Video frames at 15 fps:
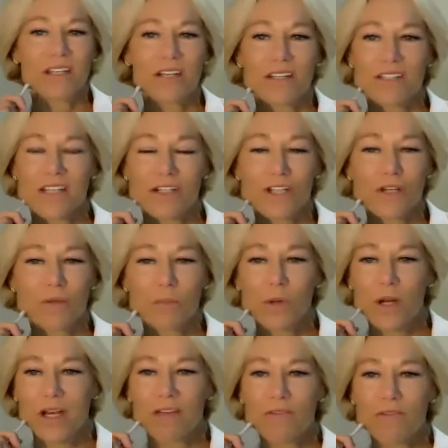Such a good
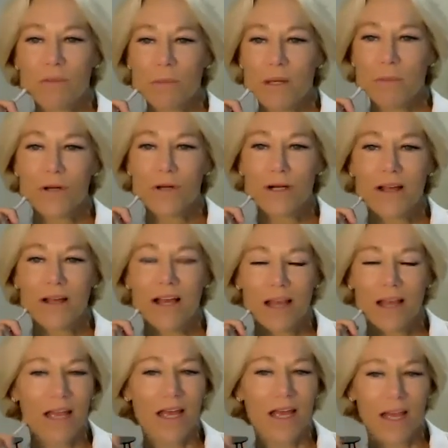point. I remember
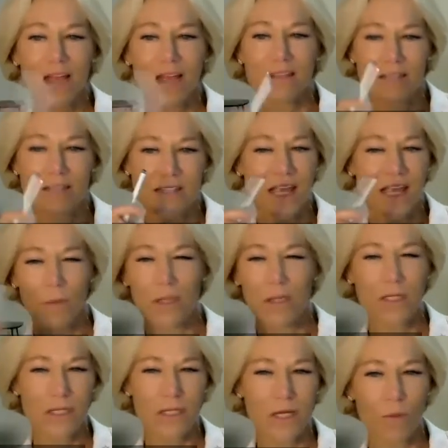I had the same. I
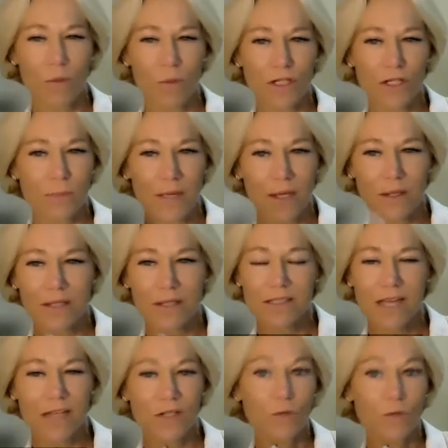didn't know much about it.
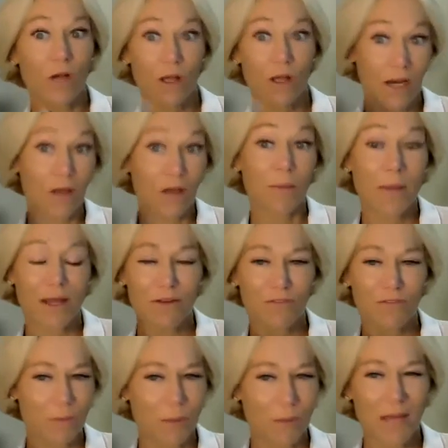I knew a lot about it
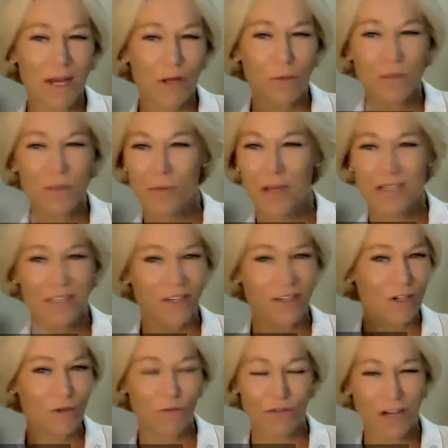from a medical perspective. I
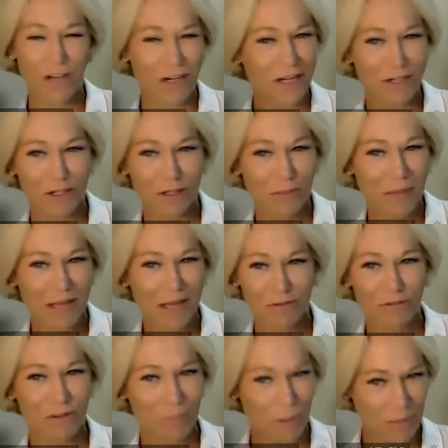knew very little about it
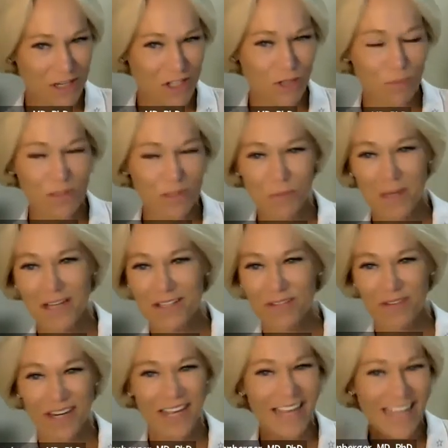from a patient perspective.
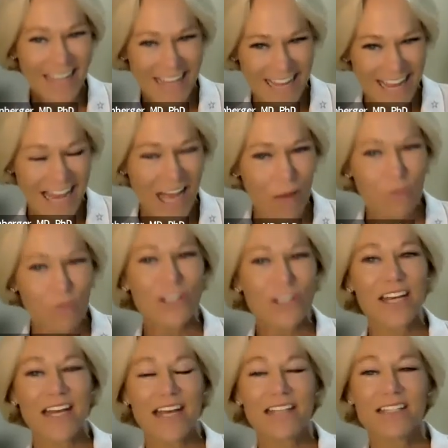And I was
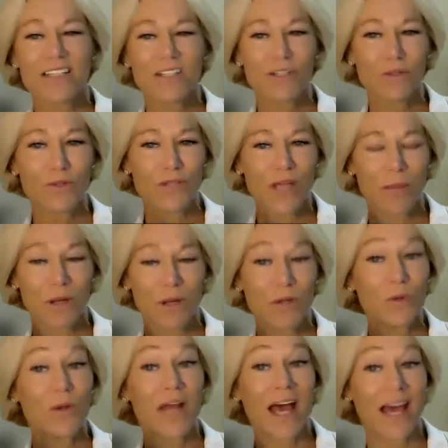connected to someone
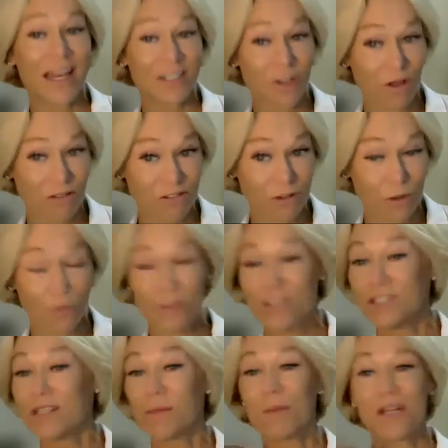who had gone through it. It was
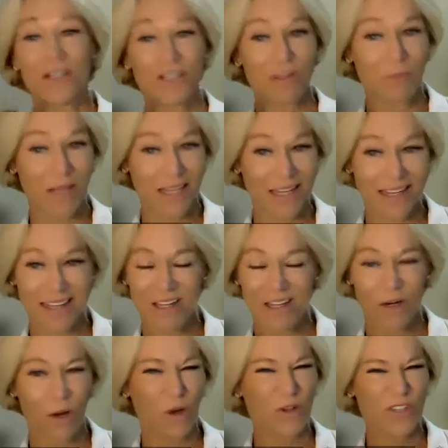similar to me,
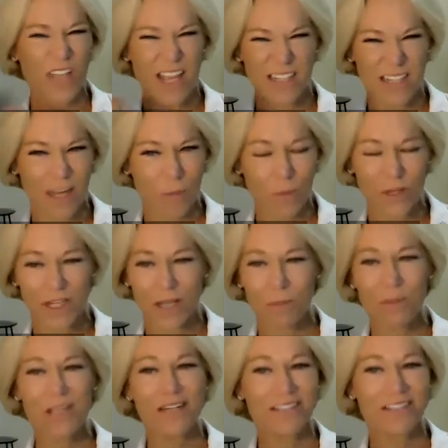also had type 1
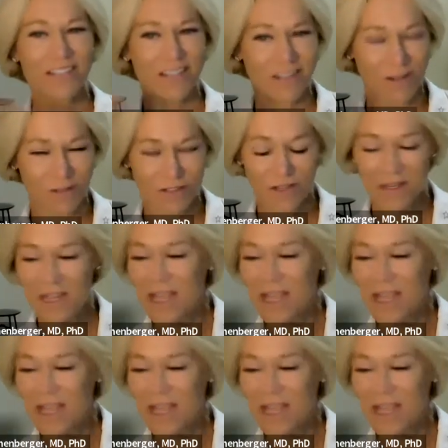diabetes also.